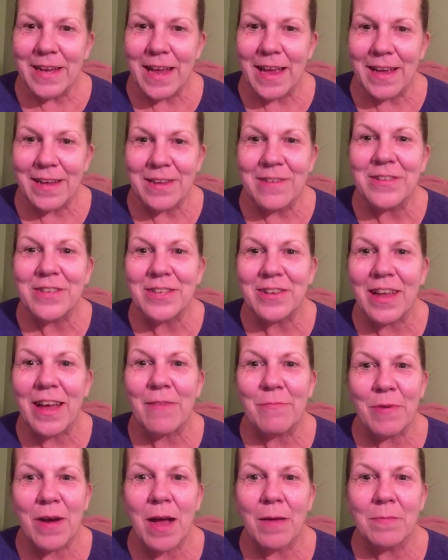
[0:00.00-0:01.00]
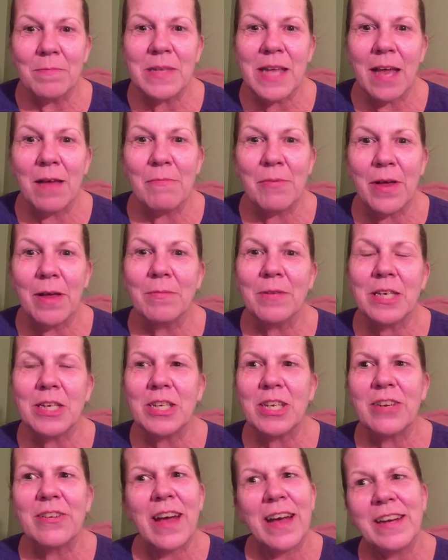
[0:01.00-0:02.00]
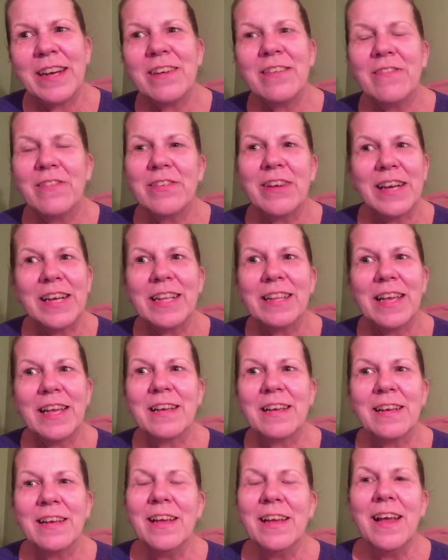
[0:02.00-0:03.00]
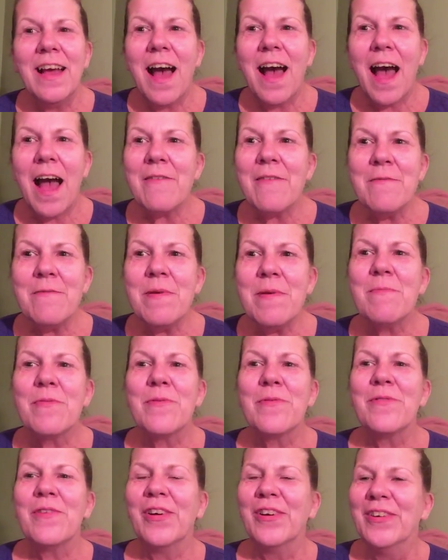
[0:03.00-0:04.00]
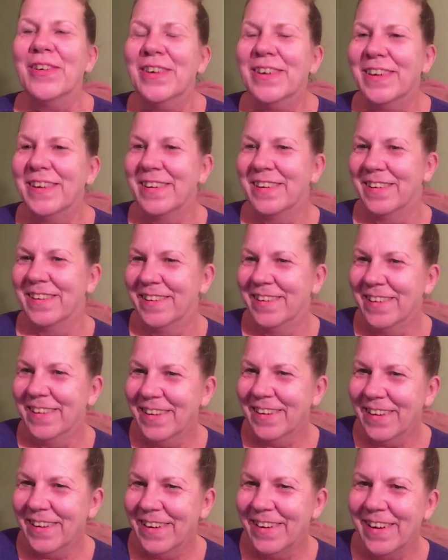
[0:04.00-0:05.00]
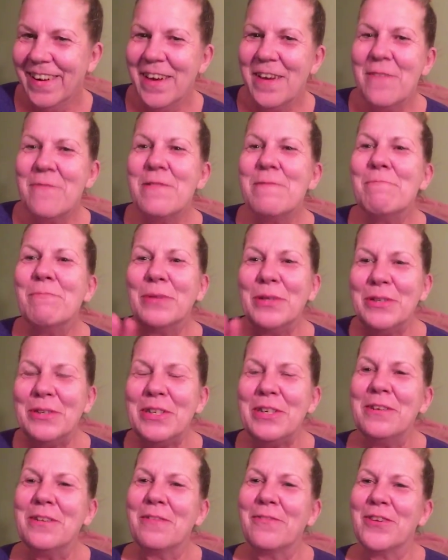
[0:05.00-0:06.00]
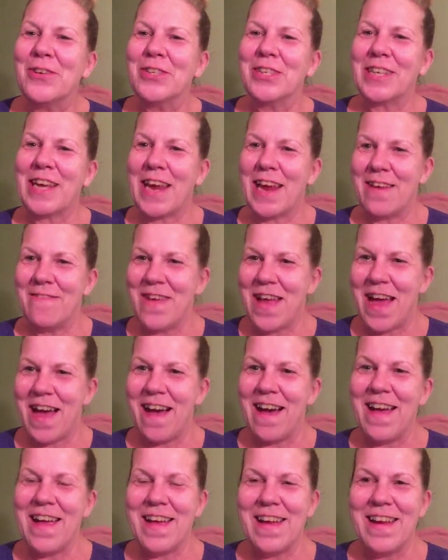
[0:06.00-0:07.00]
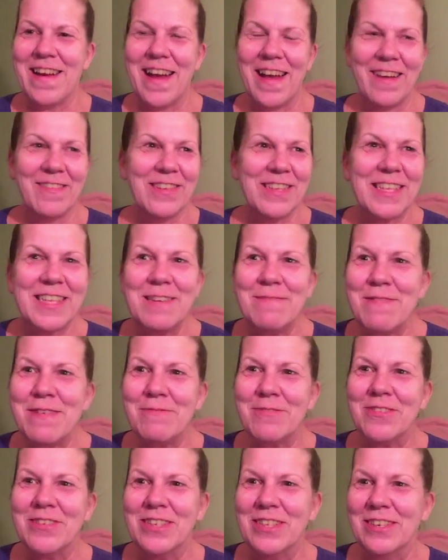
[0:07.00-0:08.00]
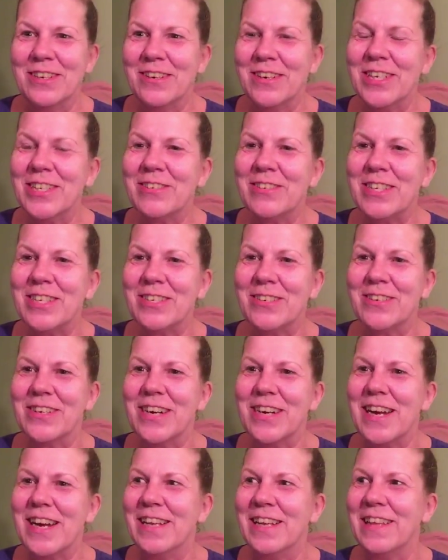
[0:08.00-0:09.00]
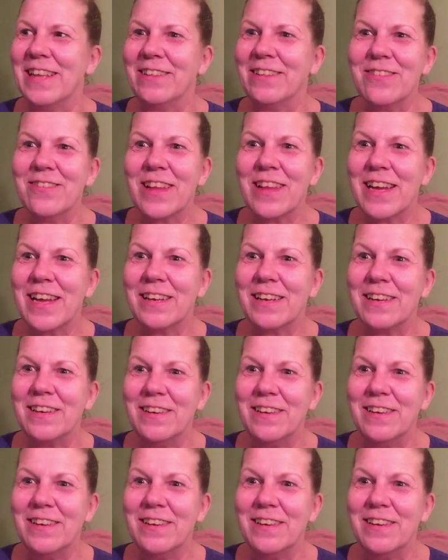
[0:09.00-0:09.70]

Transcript: Yeah, you still have problems out in public too. I know, right? Like, I remember when Bluetooth first came out and I would see people in the grocery store and they looked like